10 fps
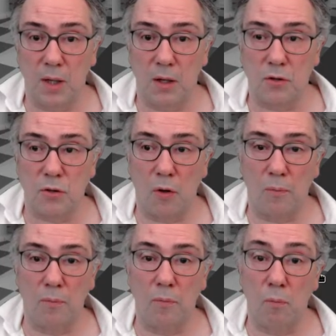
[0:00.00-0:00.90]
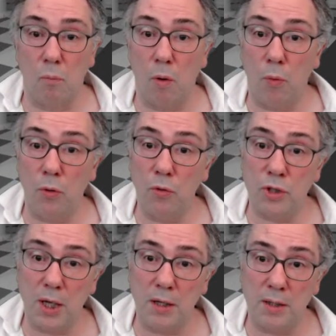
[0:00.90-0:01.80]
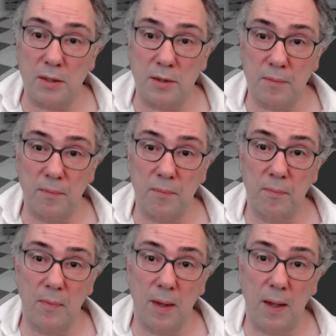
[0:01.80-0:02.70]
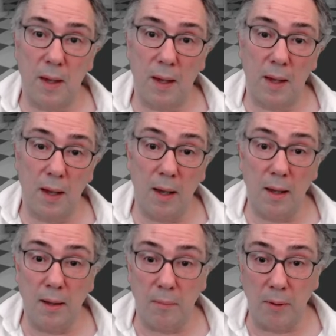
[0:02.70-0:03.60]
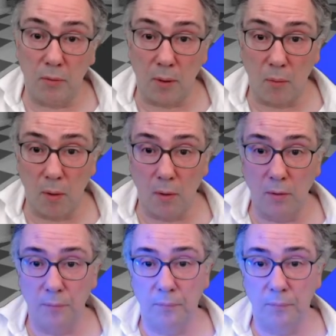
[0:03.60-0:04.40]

So when we do changes in the virtual world,